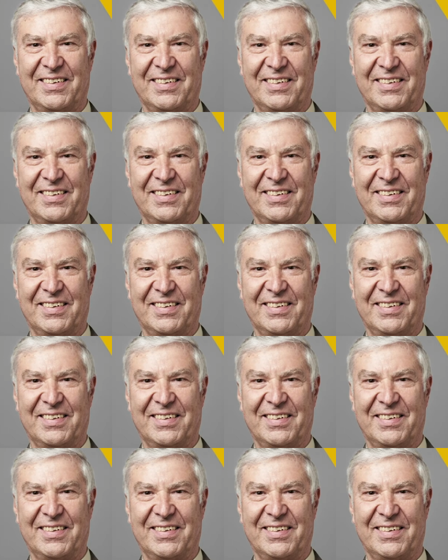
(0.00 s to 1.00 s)

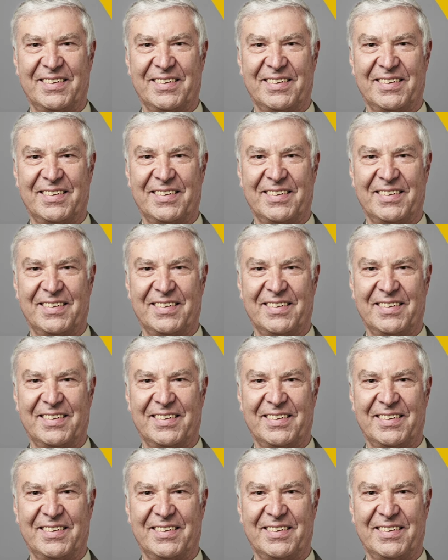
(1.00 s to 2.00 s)

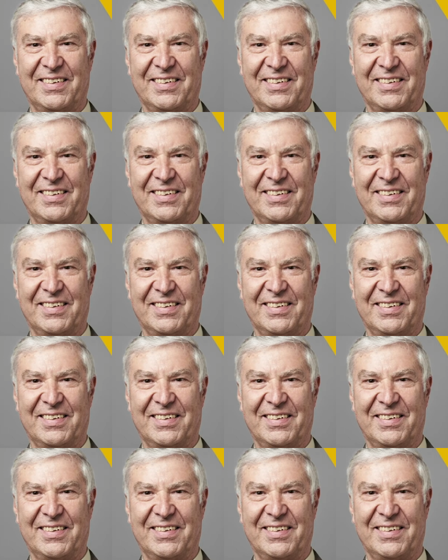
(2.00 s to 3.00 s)

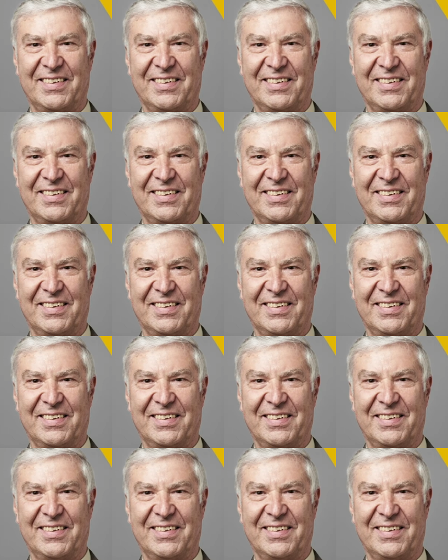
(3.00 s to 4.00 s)

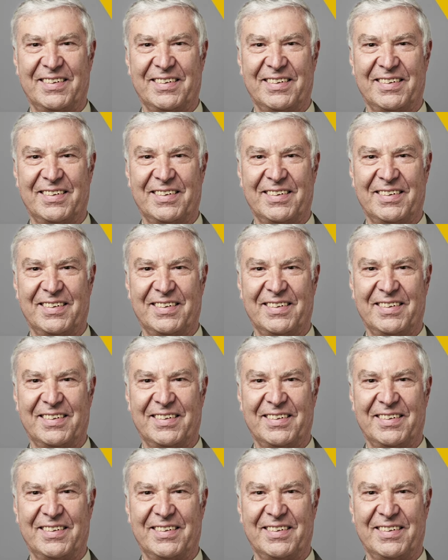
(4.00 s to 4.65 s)
This is a still picture; no speech is visible.